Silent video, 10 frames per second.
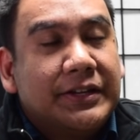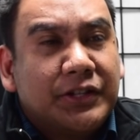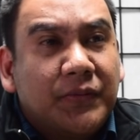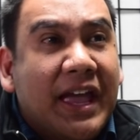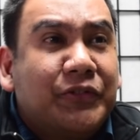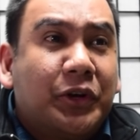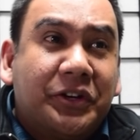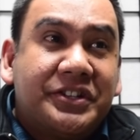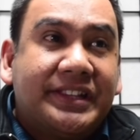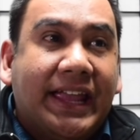So we have to
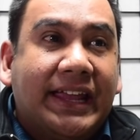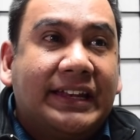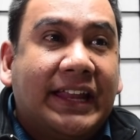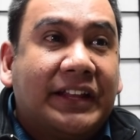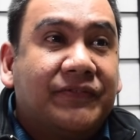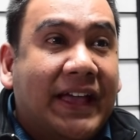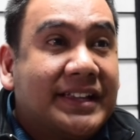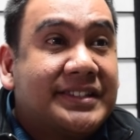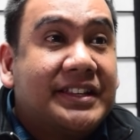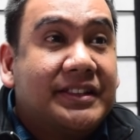understand that
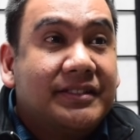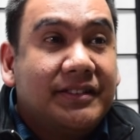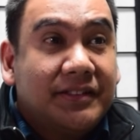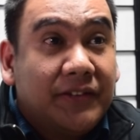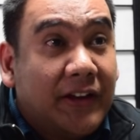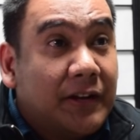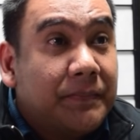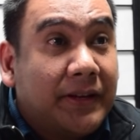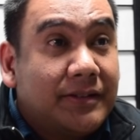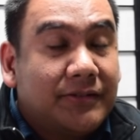vaccine
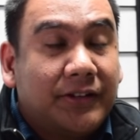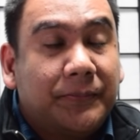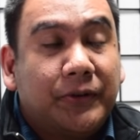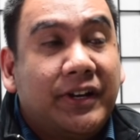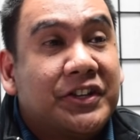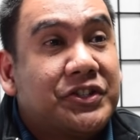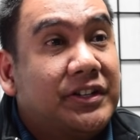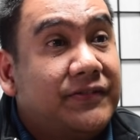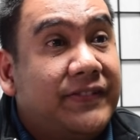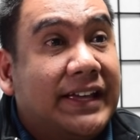development or
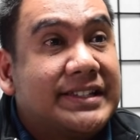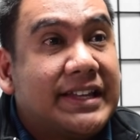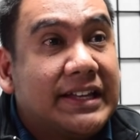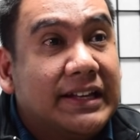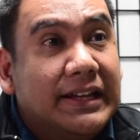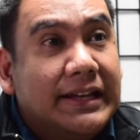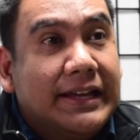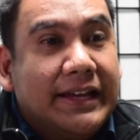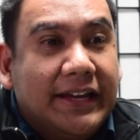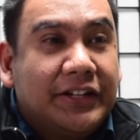production of vaccine,
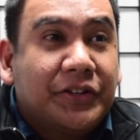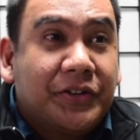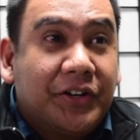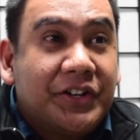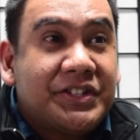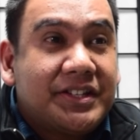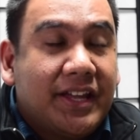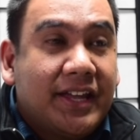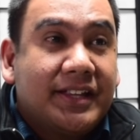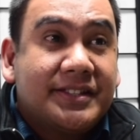it occurs
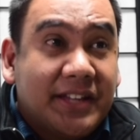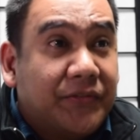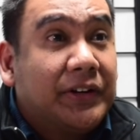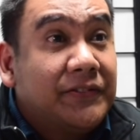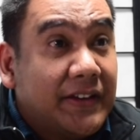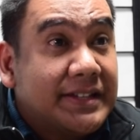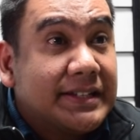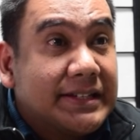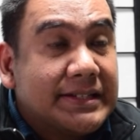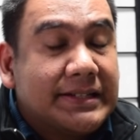in several
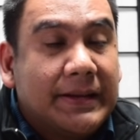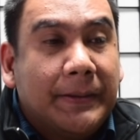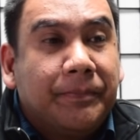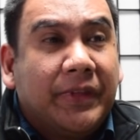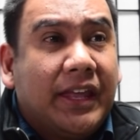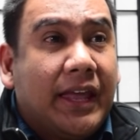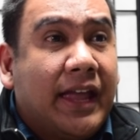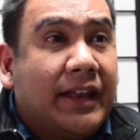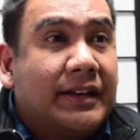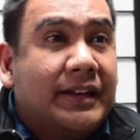phases.
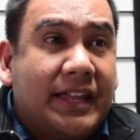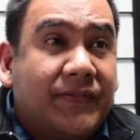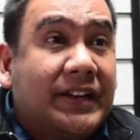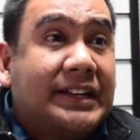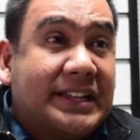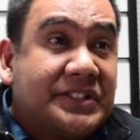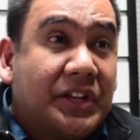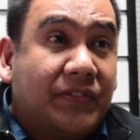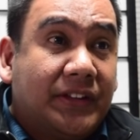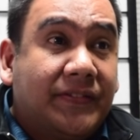And even the
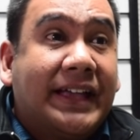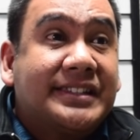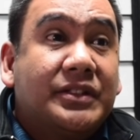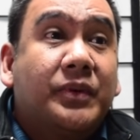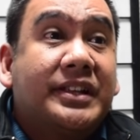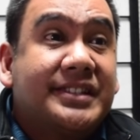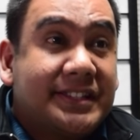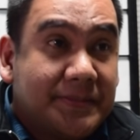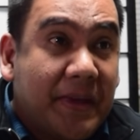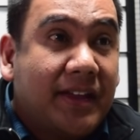testing of the vaccine, once
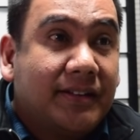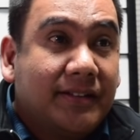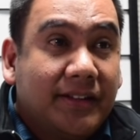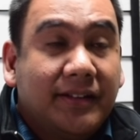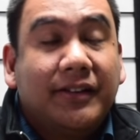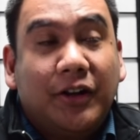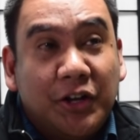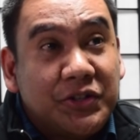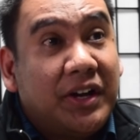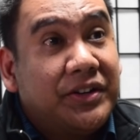it's made,
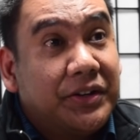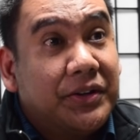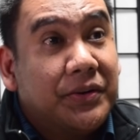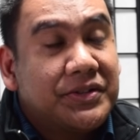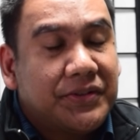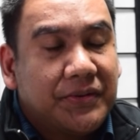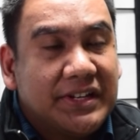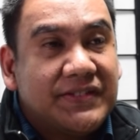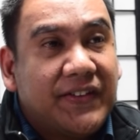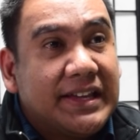also undergoes through
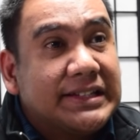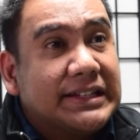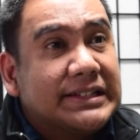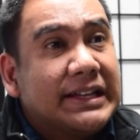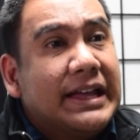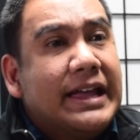these phases.